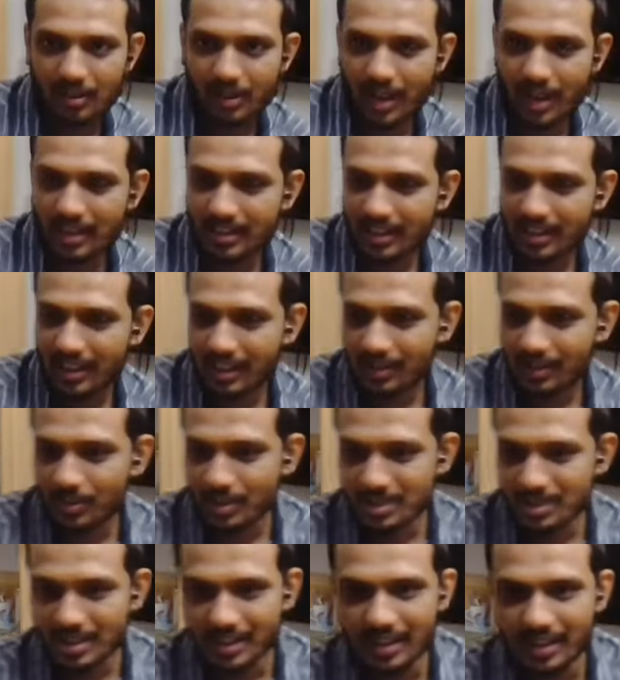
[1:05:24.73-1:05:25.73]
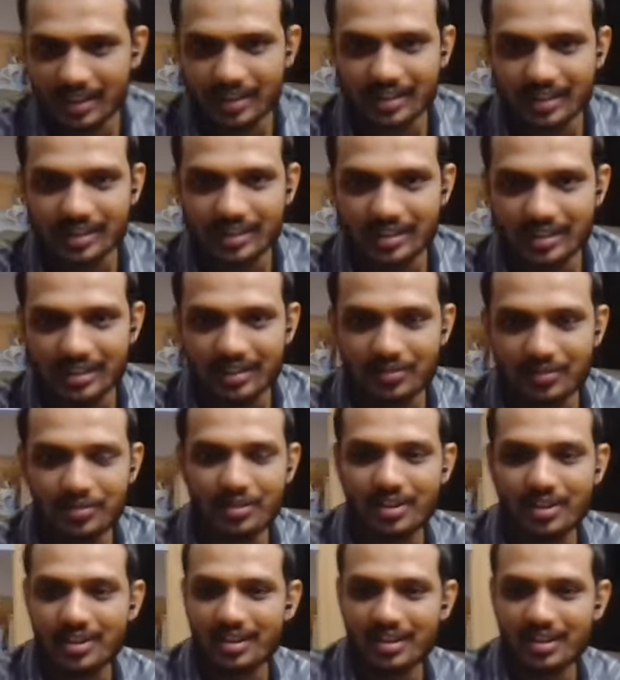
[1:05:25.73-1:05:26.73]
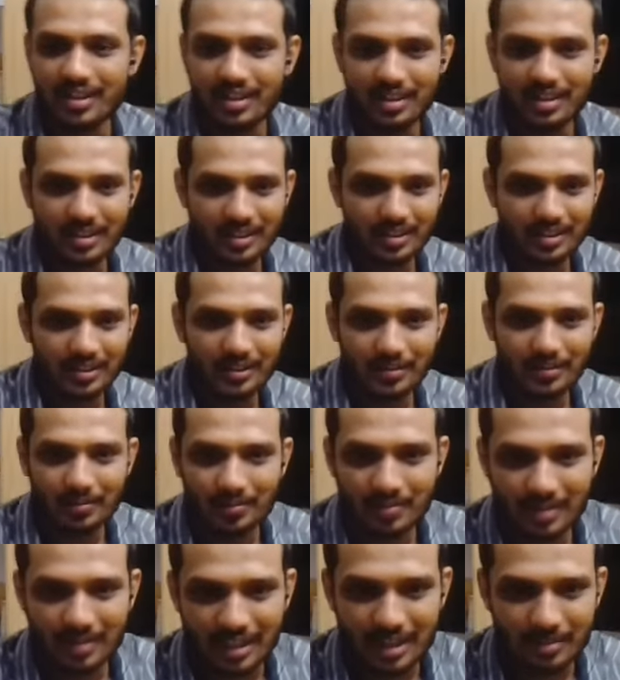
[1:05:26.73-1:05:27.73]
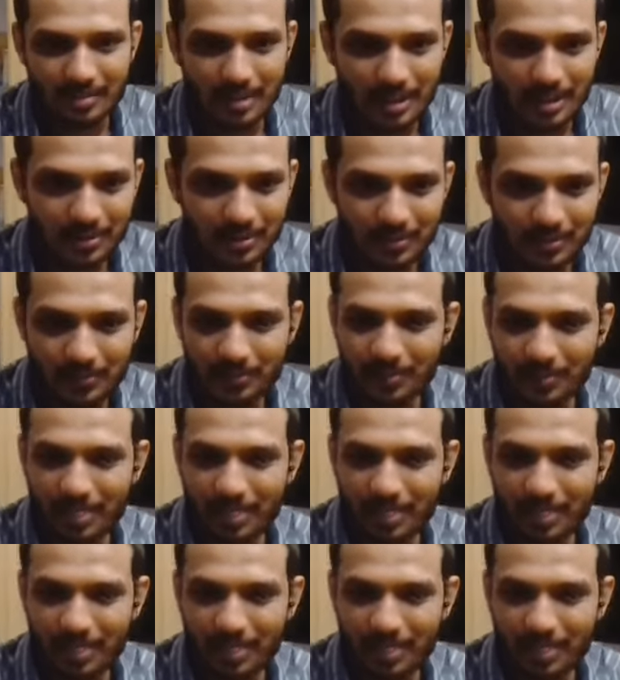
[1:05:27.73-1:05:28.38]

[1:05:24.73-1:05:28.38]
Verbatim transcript: Okay, I think it Siddharth? was an error. If not, uh, let me know.